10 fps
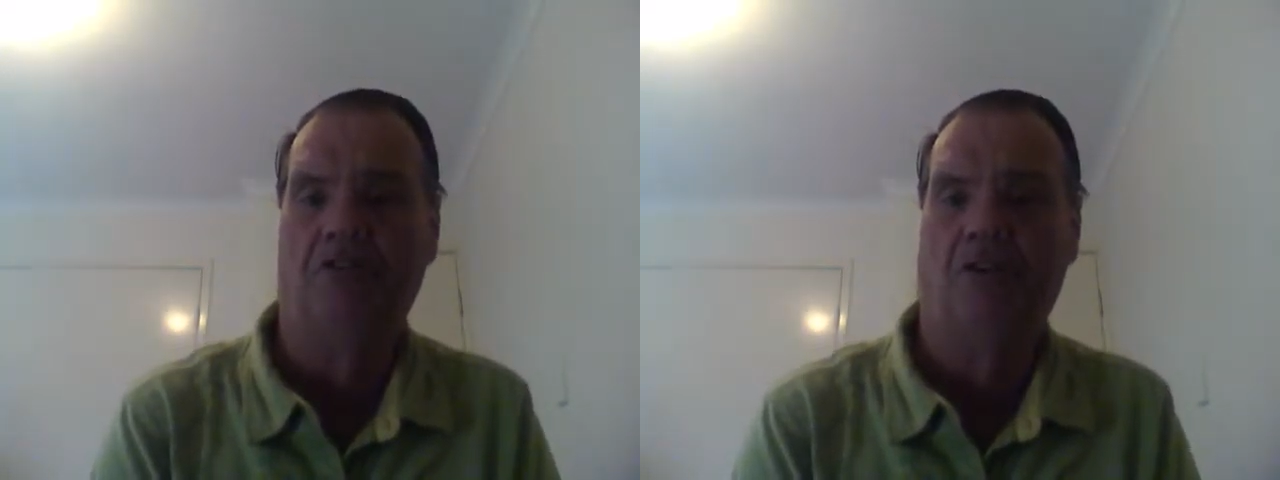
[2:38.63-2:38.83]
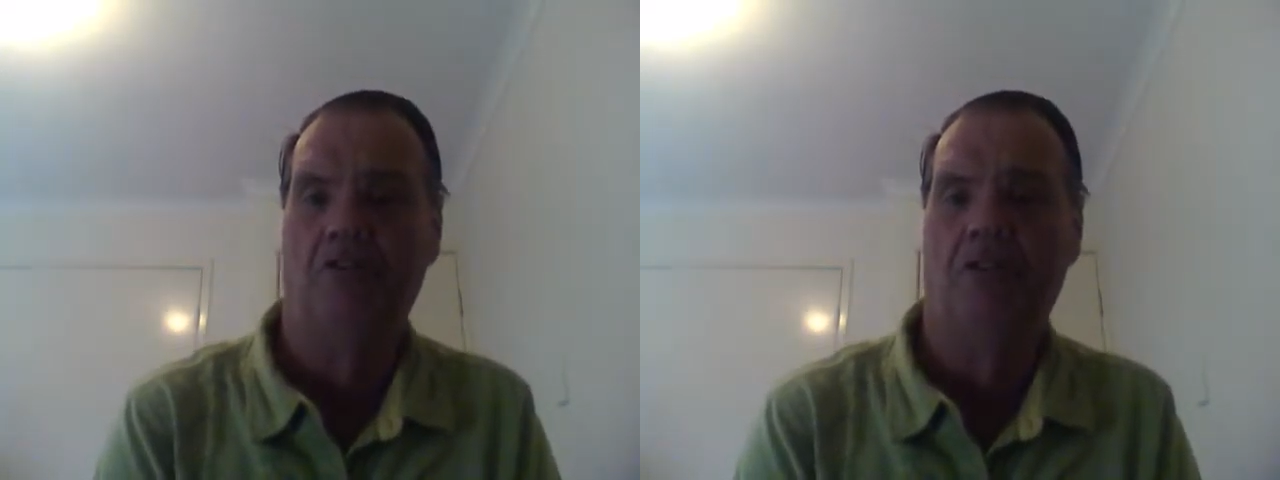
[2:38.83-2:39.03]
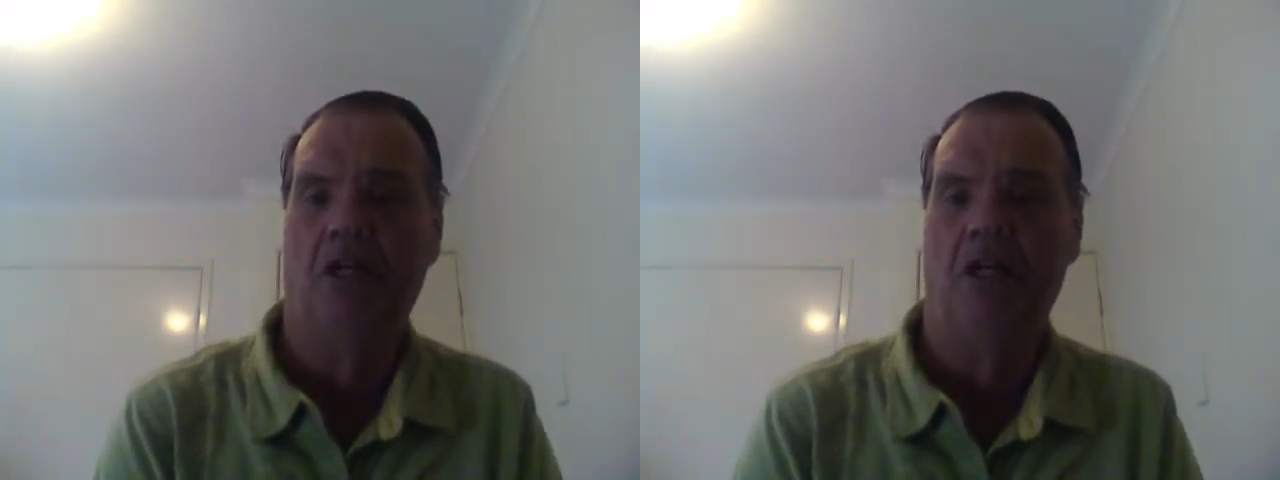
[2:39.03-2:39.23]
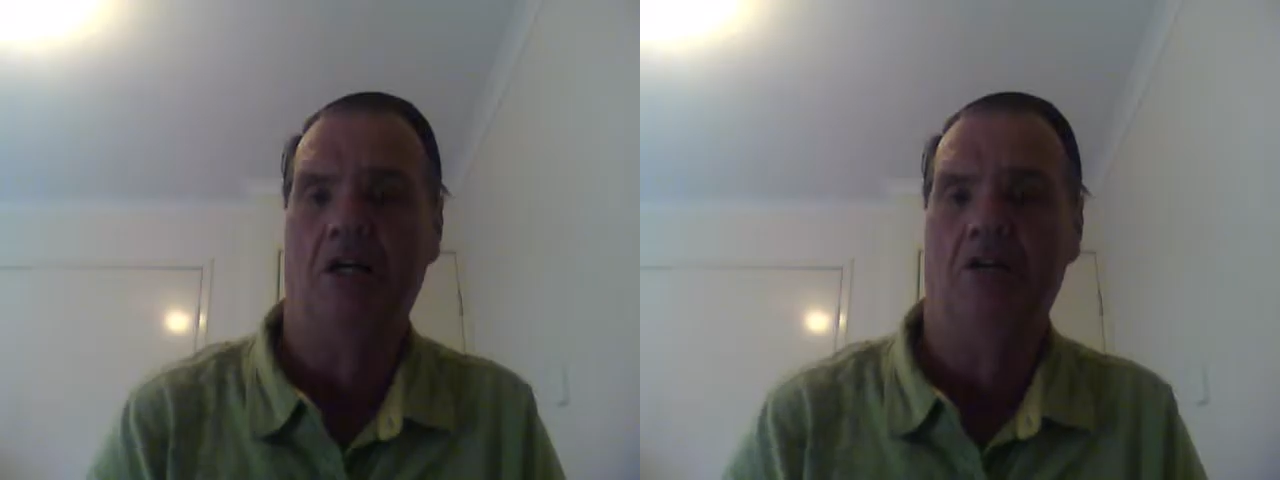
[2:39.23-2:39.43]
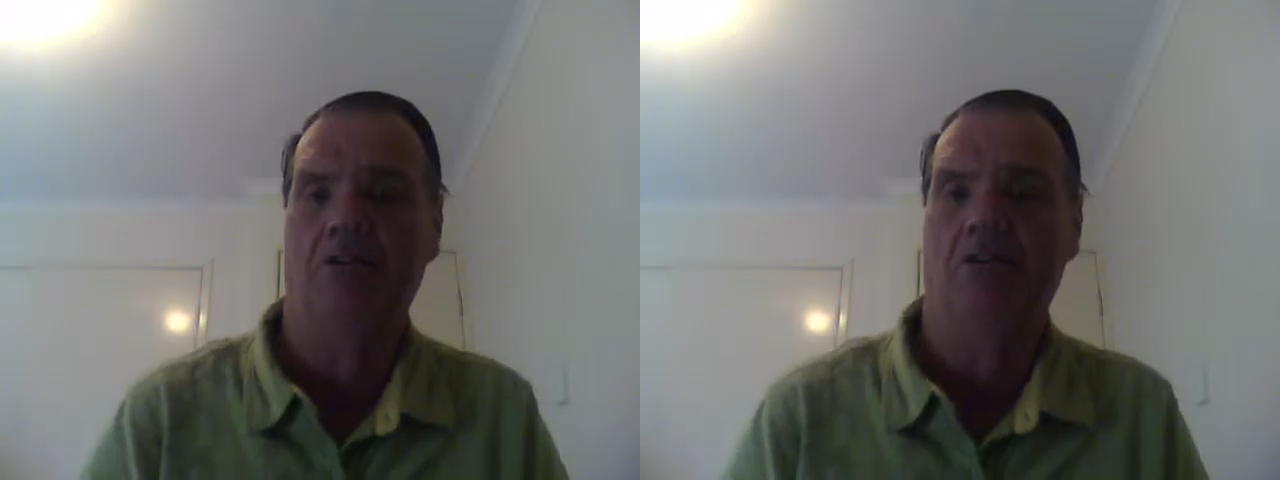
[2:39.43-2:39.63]
steel
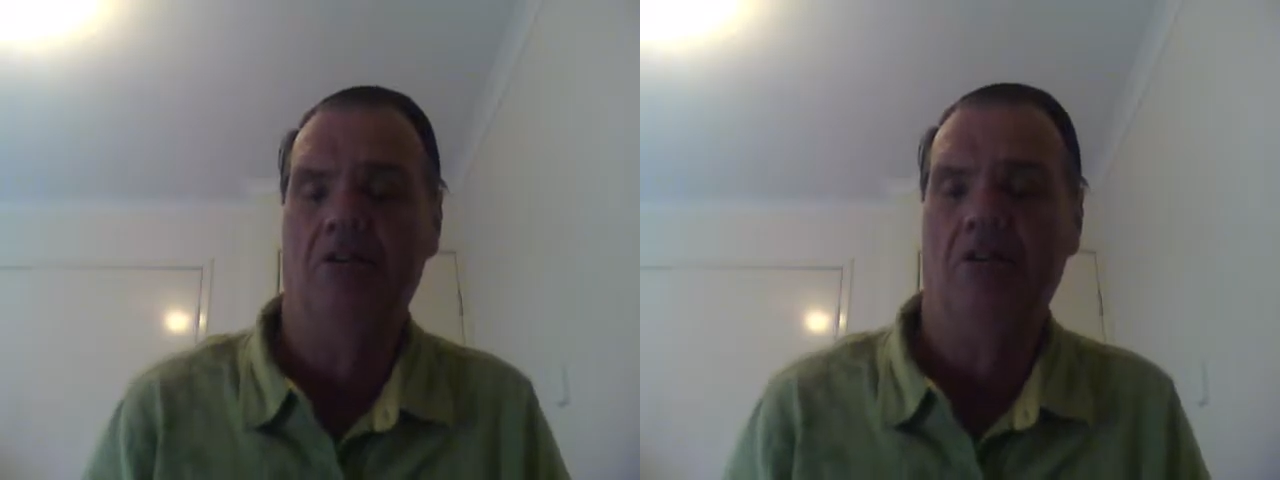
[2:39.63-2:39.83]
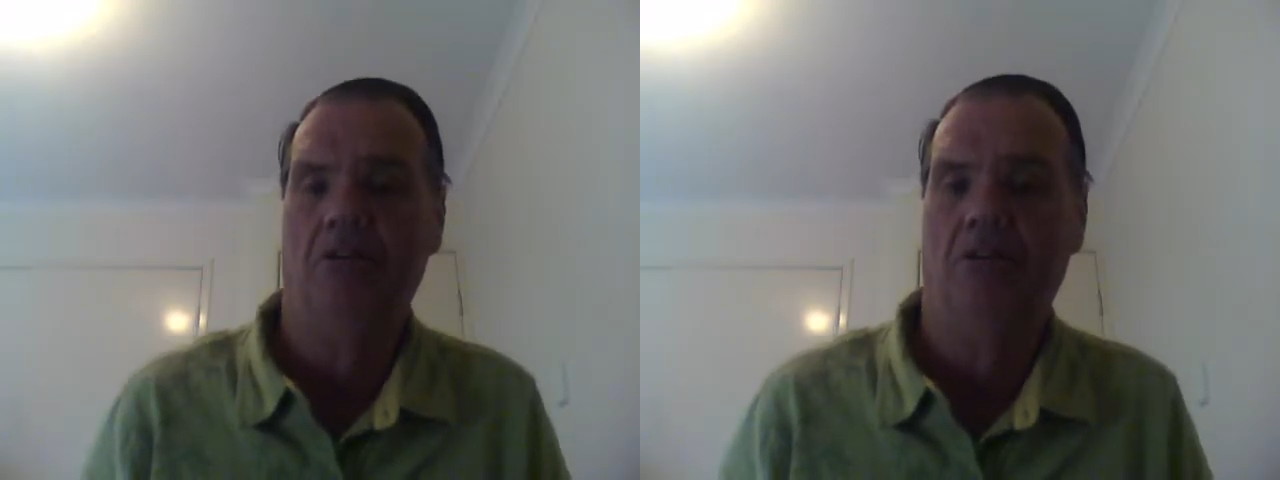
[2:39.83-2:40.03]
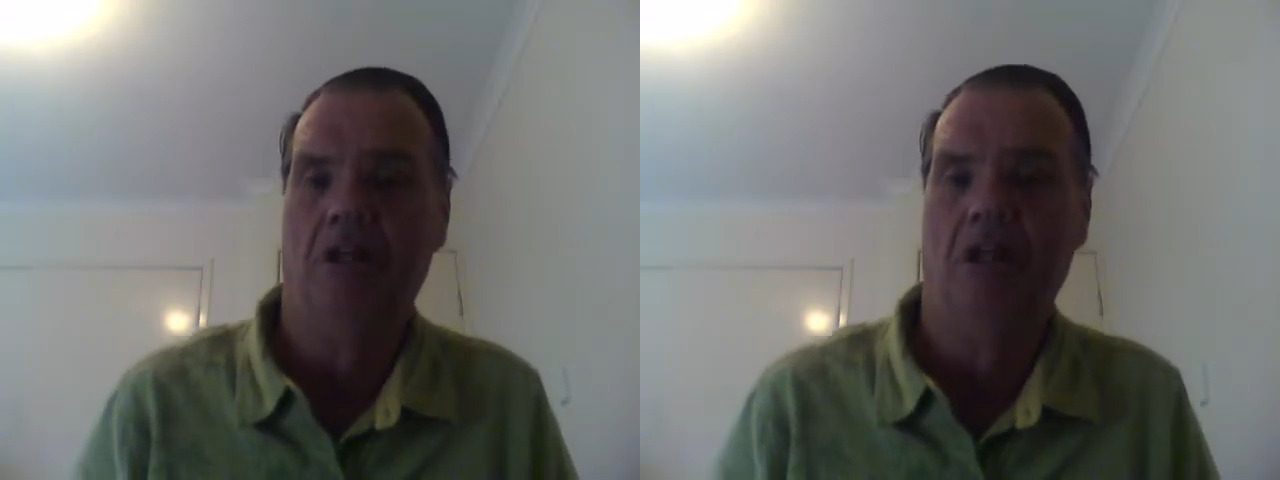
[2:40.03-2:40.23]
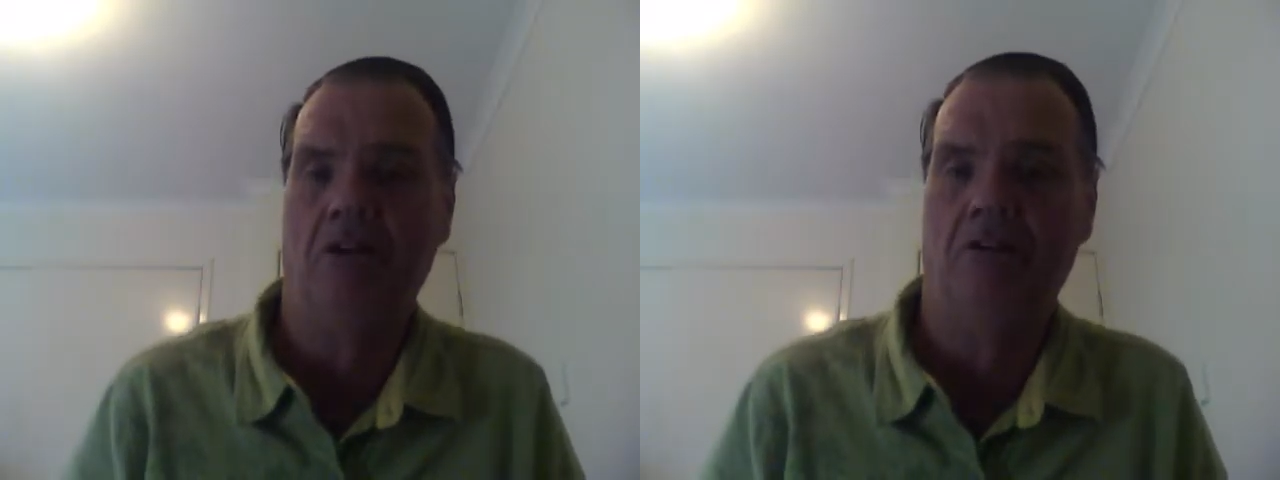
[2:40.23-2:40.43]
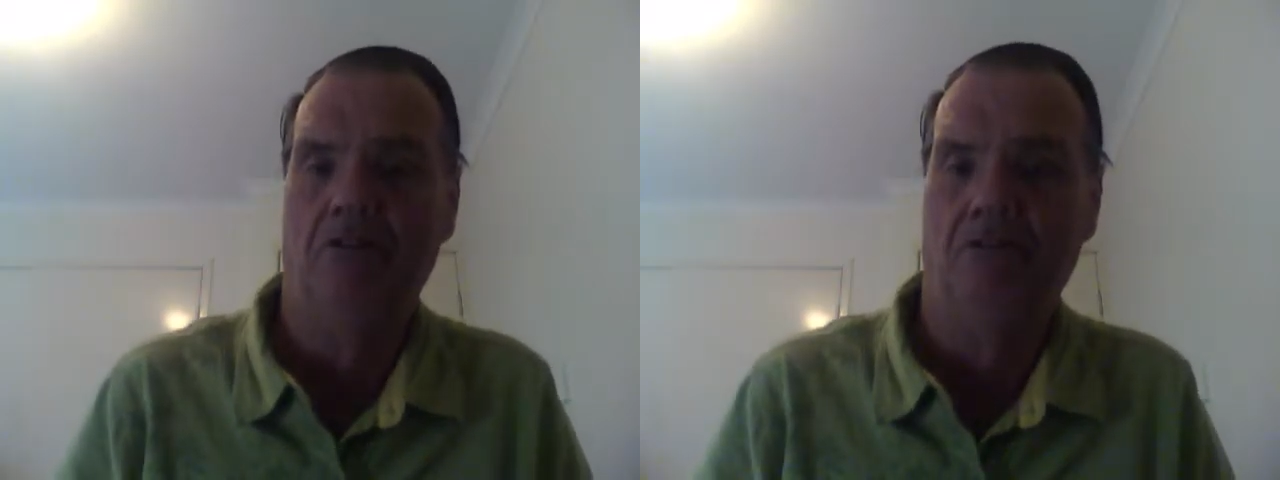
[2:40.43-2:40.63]
car
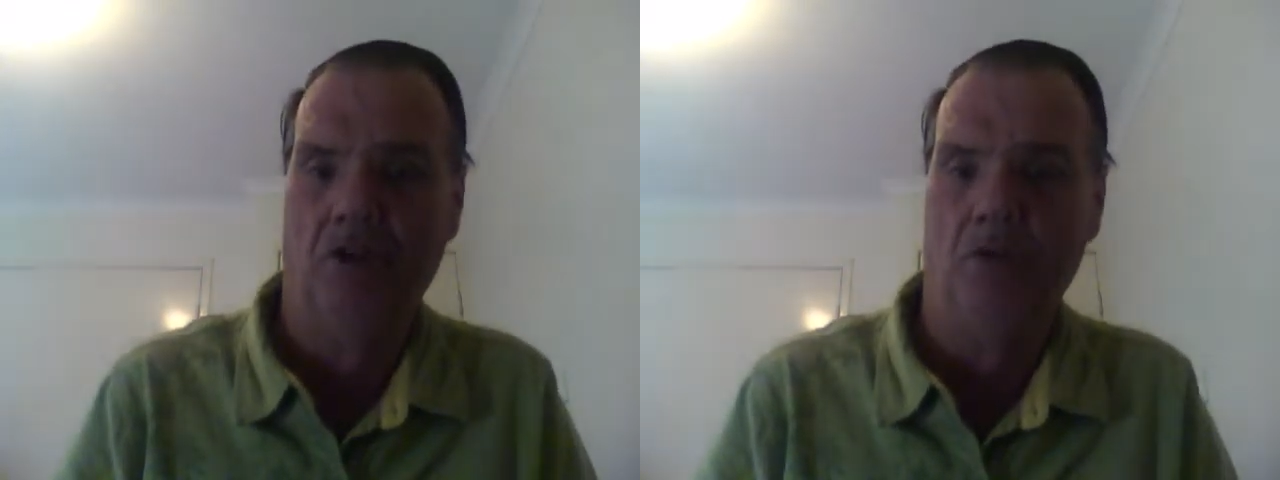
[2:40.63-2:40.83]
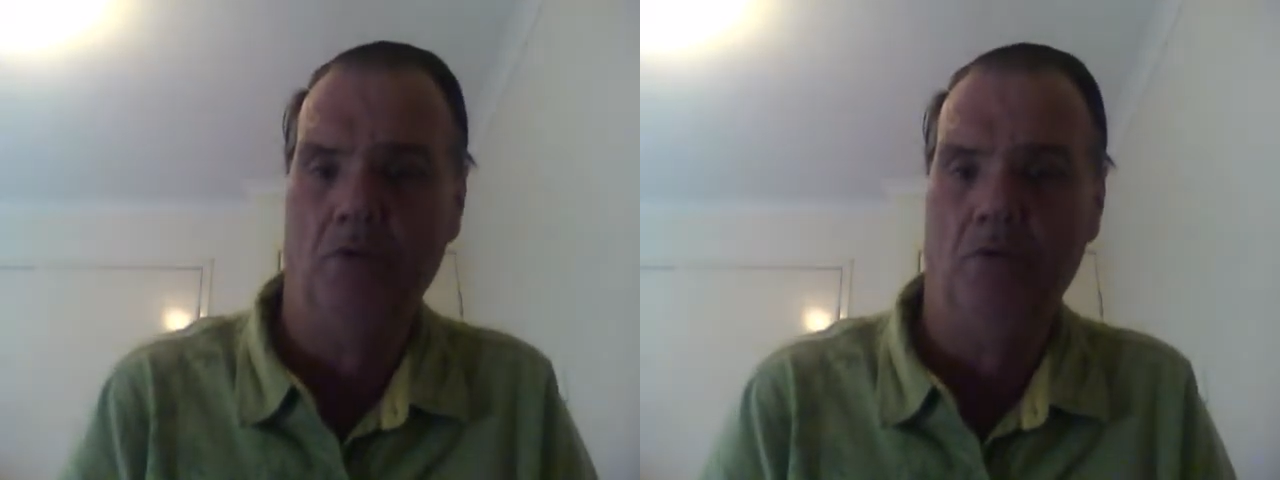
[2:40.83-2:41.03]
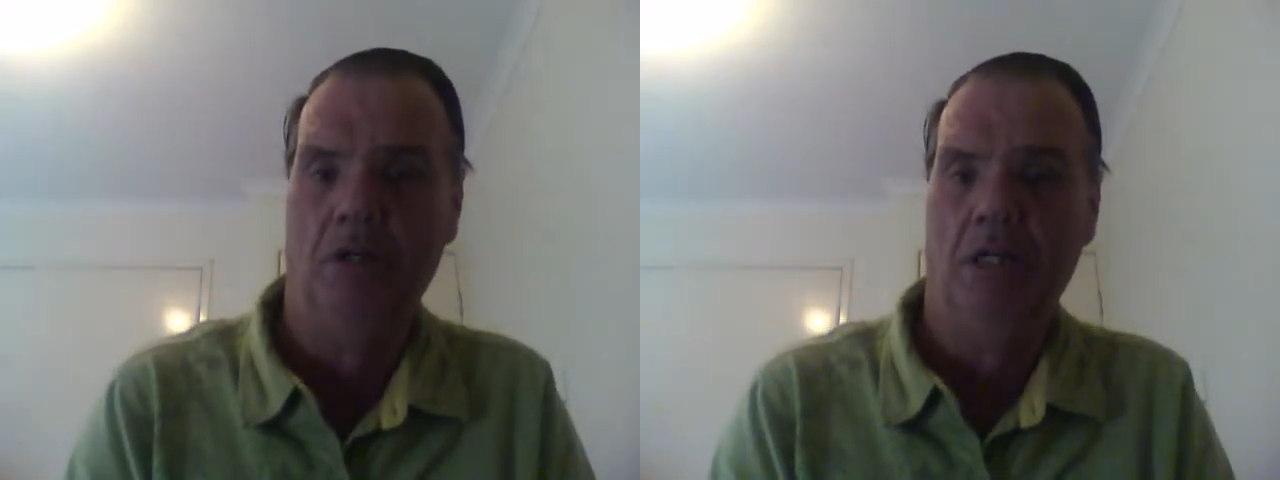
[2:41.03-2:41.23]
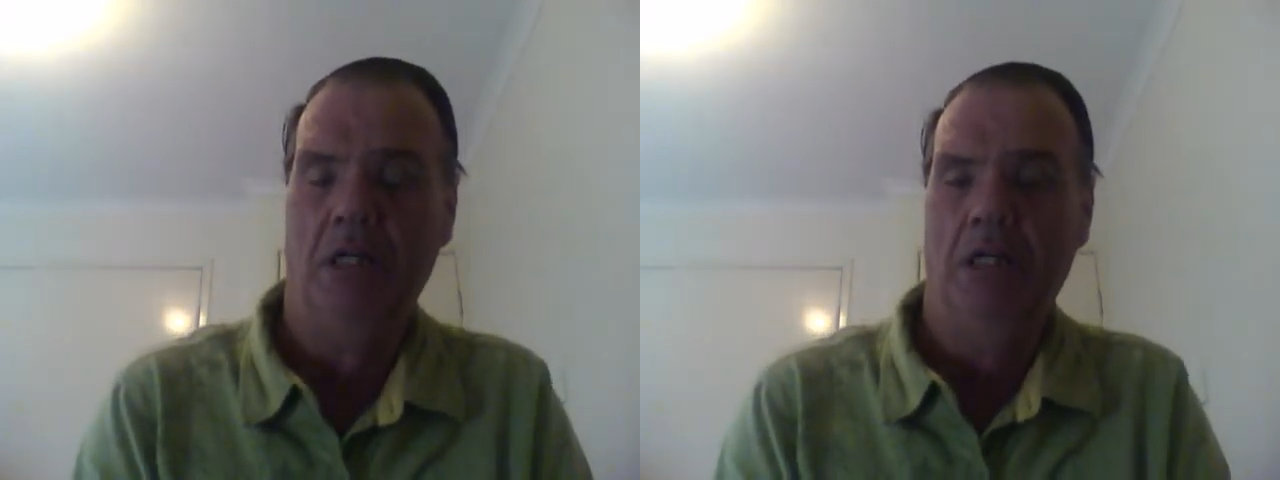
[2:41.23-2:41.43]
can do,